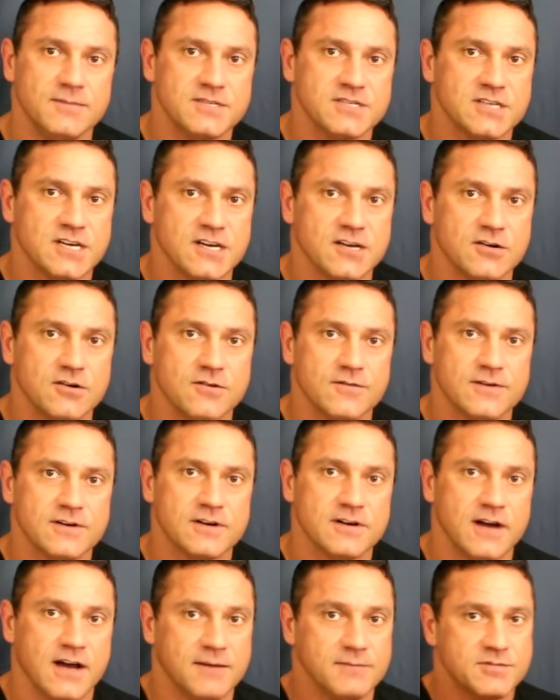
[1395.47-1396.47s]
I'm just gonna go
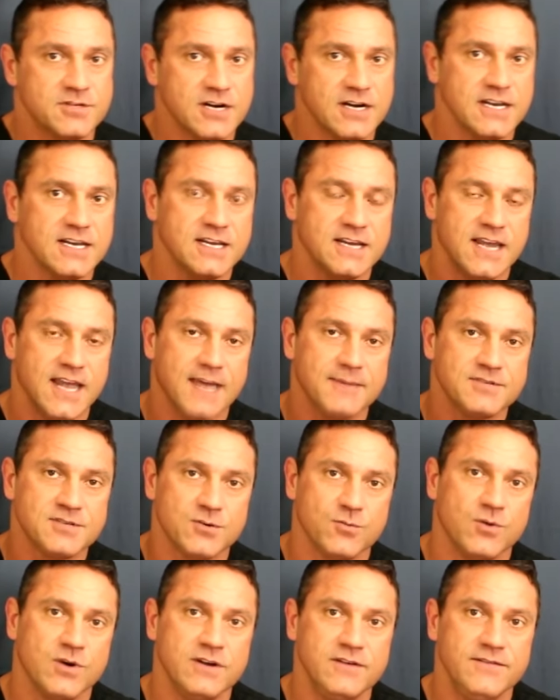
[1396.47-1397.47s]
over, I'm trying to
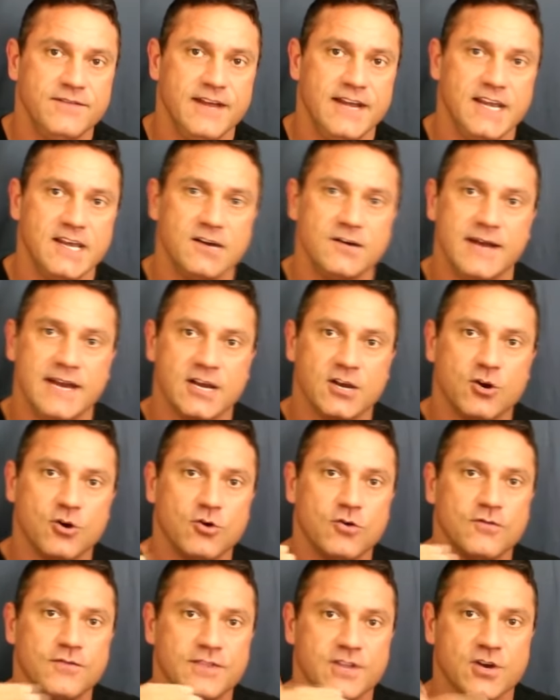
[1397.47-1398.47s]
capture one video and
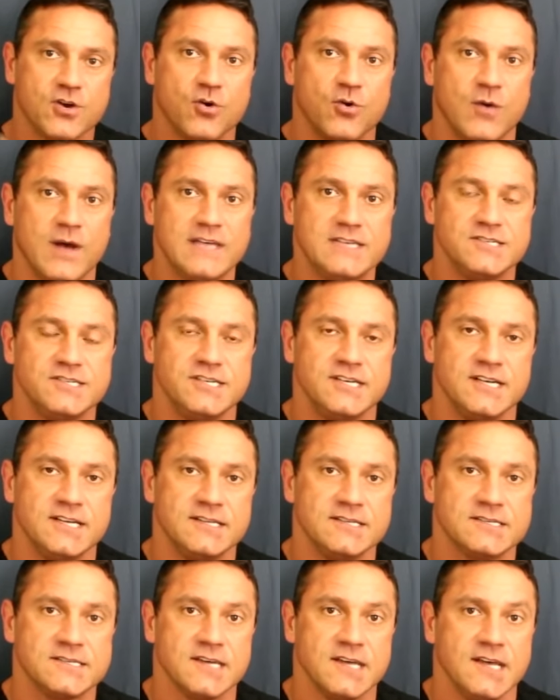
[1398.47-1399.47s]
go over the
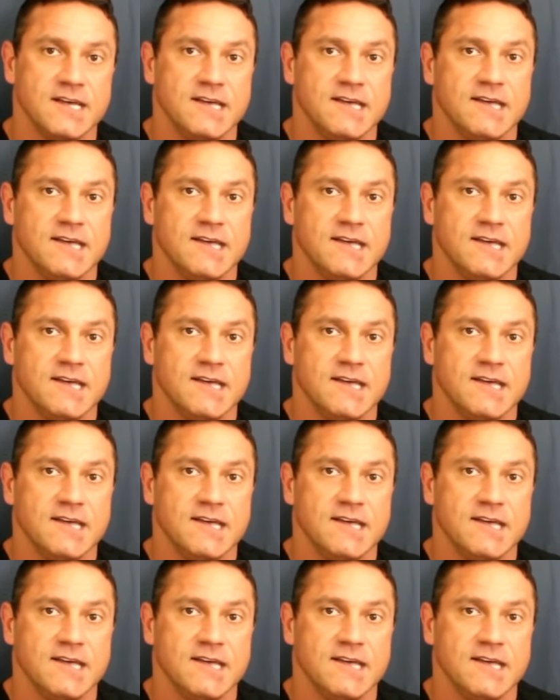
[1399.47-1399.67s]
questions